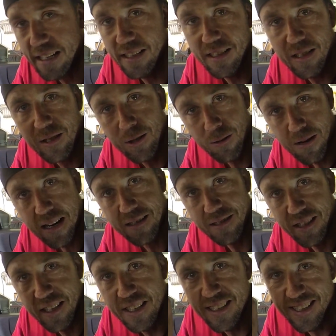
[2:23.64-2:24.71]
in there
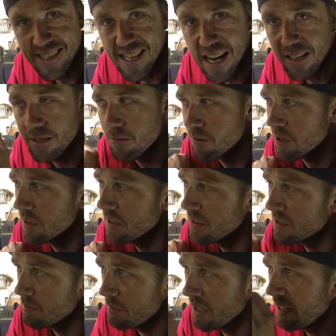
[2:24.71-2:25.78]
correctly, exactly where it
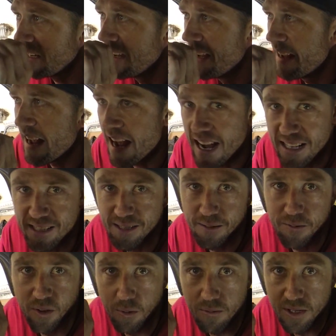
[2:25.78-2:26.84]
needs to be, as
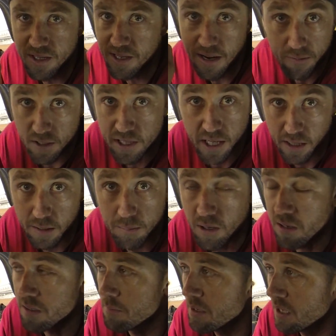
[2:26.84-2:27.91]
if it was never taken
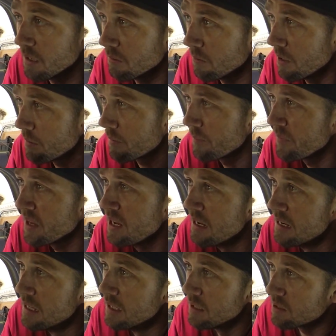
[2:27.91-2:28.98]
apart to begin with.
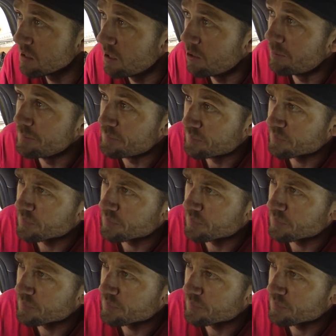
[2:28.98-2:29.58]
So